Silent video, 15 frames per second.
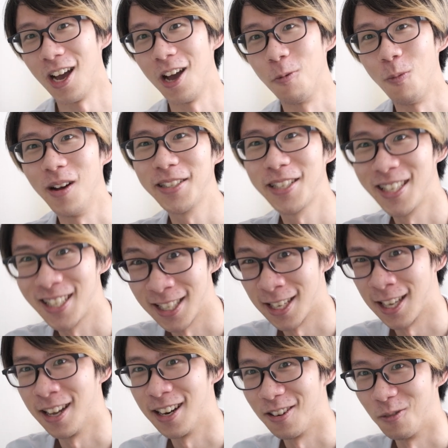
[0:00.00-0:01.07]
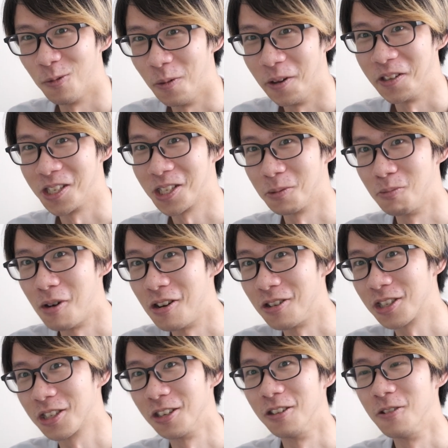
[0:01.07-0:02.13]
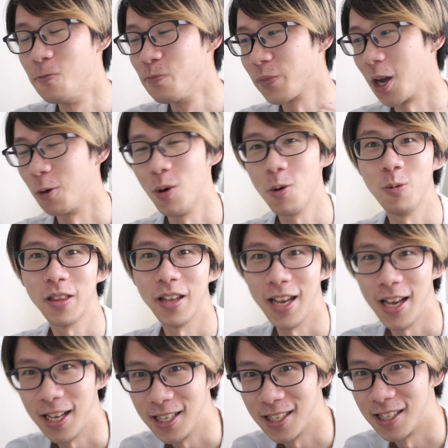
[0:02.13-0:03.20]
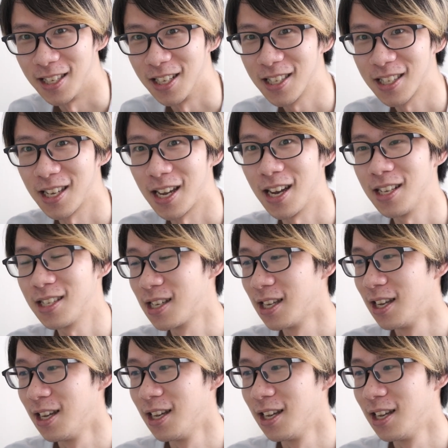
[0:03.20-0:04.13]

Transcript: I wanted to get it really small, so I went with the A6 size